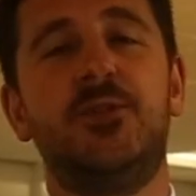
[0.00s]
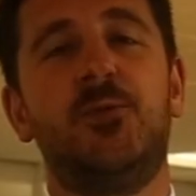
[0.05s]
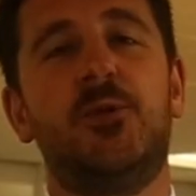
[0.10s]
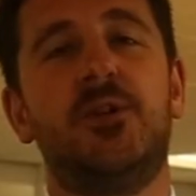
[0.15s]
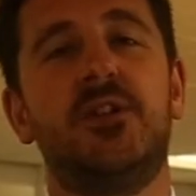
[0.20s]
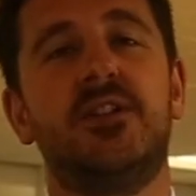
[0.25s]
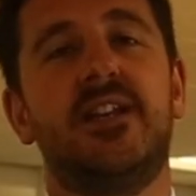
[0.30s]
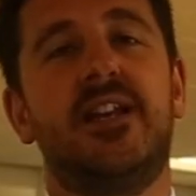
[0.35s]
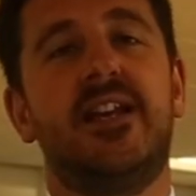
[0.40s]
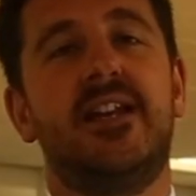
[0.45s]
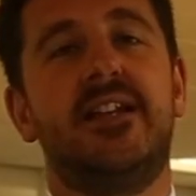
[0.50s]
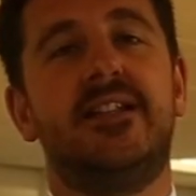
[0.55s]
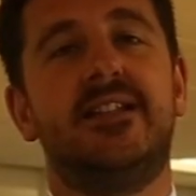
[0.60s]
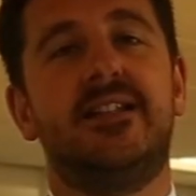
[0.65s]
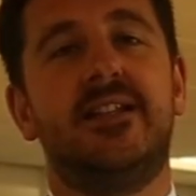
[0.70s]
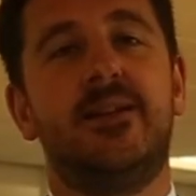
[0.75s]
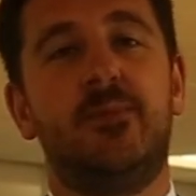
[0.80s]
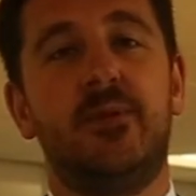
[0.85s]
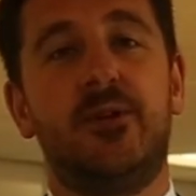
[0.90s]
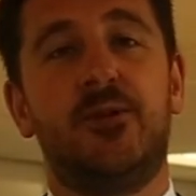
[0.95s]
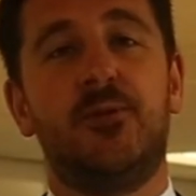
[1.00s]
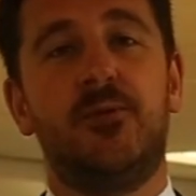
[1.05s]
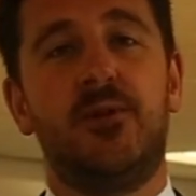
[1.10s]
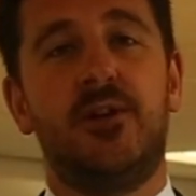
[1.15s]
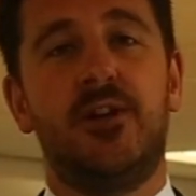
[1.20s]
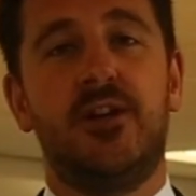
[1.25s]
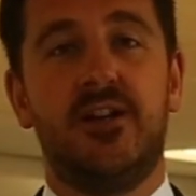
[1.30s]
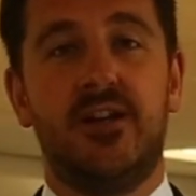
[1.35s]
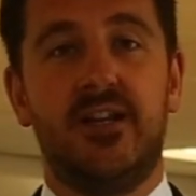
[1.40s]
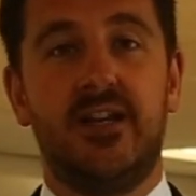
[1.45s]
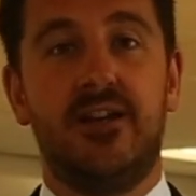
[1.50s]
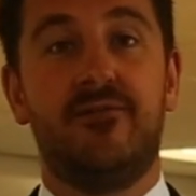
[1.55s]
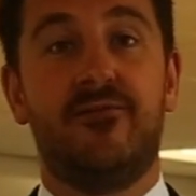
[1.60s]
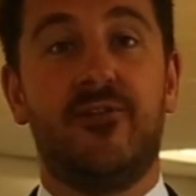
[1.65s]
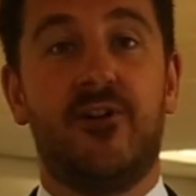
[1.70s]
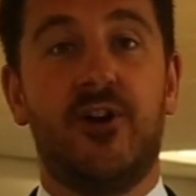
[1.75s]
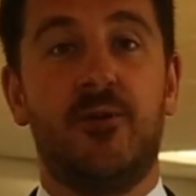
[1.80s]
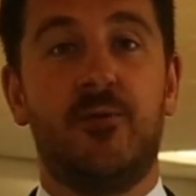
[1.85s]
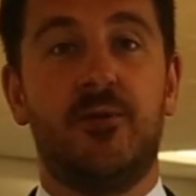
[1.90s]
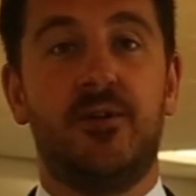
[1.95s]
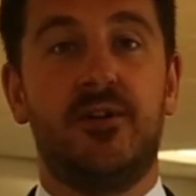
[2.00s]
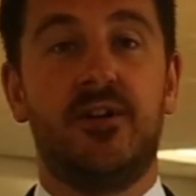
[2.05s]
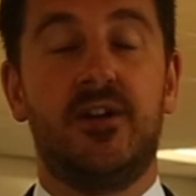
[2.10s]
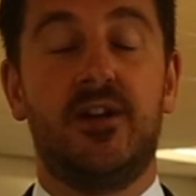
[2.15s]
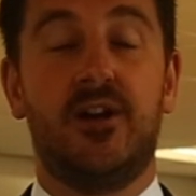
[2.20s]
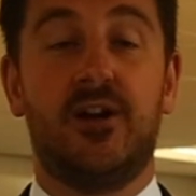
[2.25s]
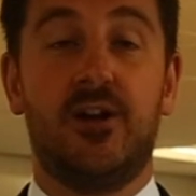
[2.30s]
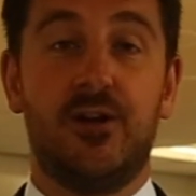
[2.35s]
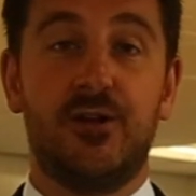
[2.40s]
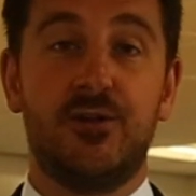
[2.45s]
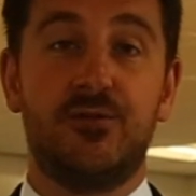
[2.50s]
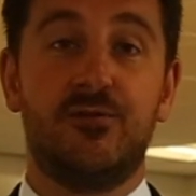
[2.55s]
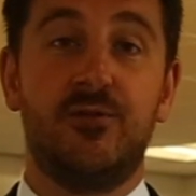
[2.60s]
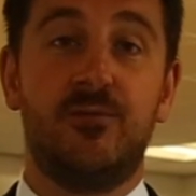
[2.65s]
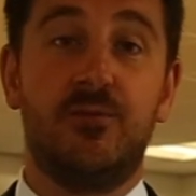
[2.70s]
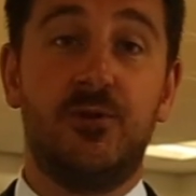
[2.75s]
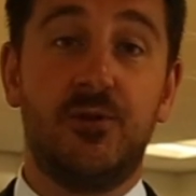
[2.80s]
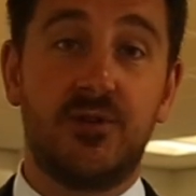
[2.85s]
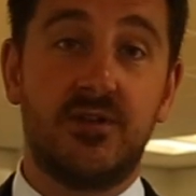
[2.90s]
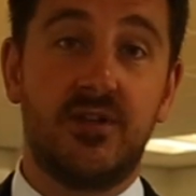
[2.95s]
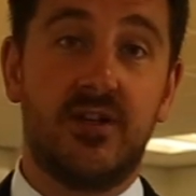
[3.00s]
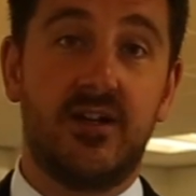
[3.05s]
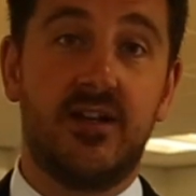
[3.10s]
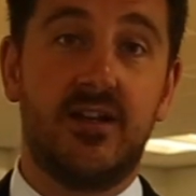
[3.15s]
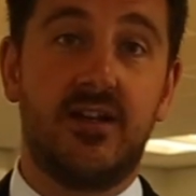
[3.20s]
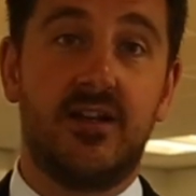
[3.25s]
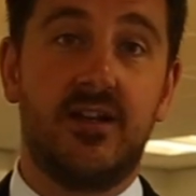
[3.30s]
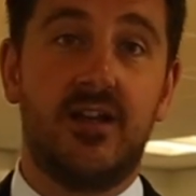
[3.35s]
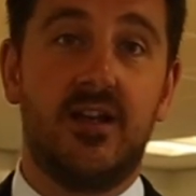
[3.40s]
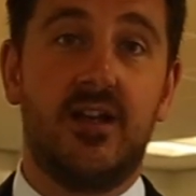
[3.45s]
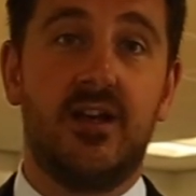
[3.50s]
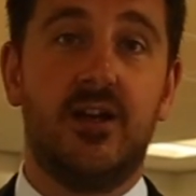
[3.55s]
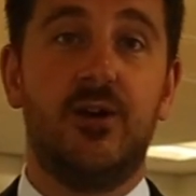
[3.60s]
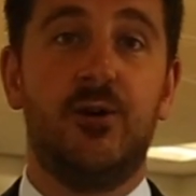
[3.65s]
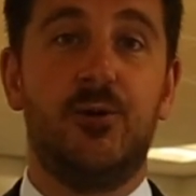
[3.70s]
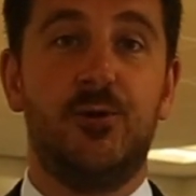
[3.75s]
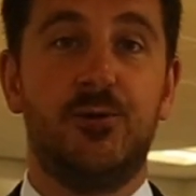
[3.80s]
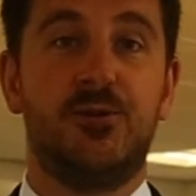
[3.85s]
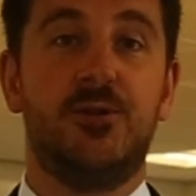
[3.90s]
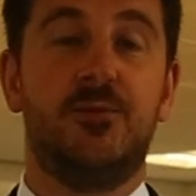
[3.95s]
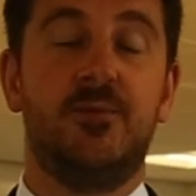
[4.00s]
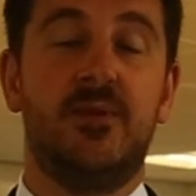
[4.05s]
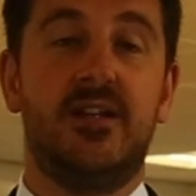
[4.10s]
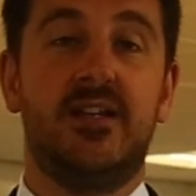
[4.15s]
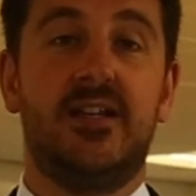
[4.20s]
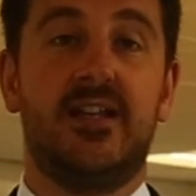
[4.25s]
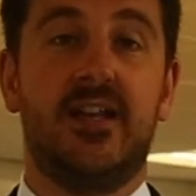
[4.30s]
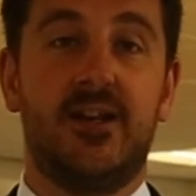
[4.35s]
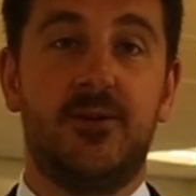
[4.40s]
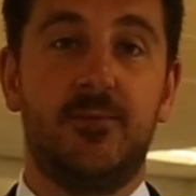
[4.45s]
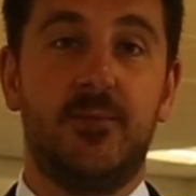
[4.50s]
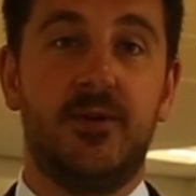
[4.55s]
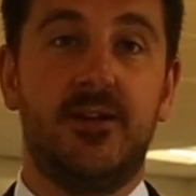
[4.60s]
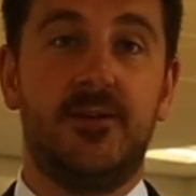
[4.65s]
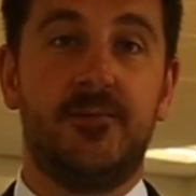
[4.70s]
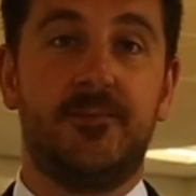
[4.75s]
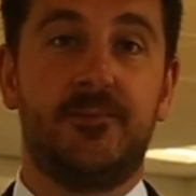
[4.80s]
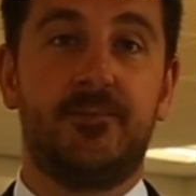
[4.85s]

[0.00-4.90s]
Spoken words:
is what a typical learning environment and classroom looks like at Orchard Mead Academy.